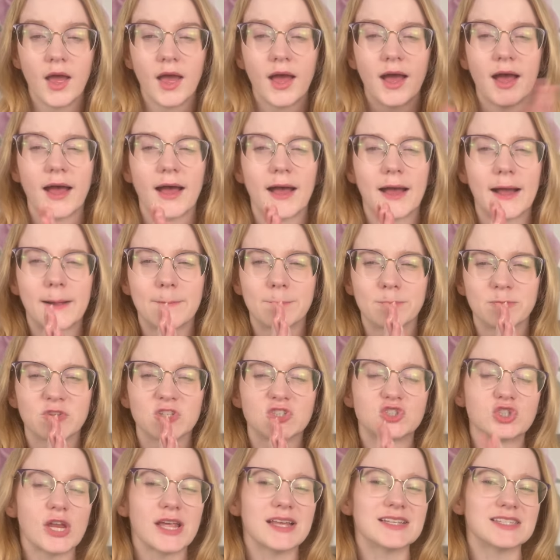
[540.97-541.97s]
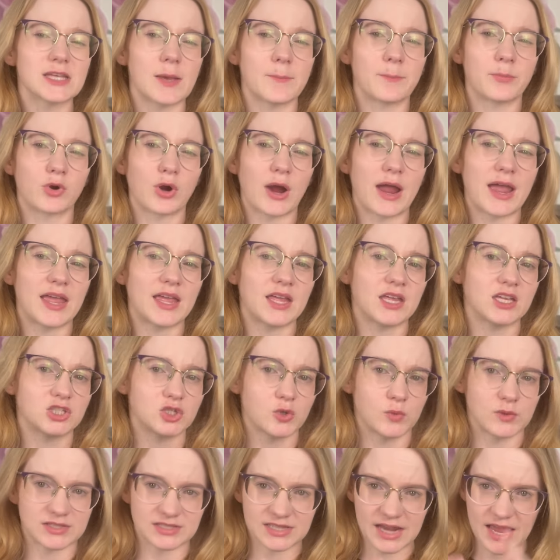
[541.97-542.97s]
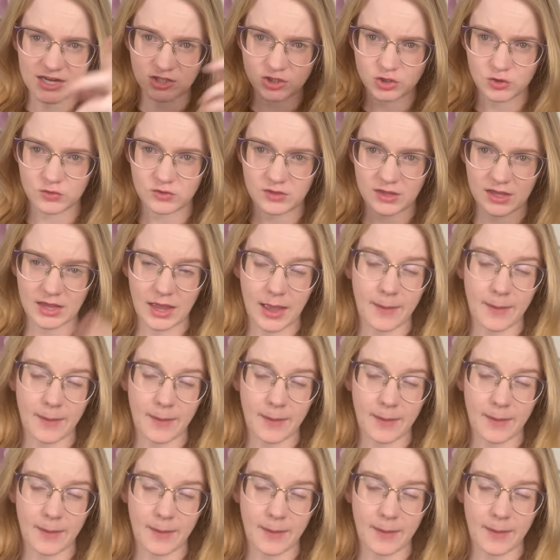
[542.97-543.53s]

Um, she ends up praying to a statue thing.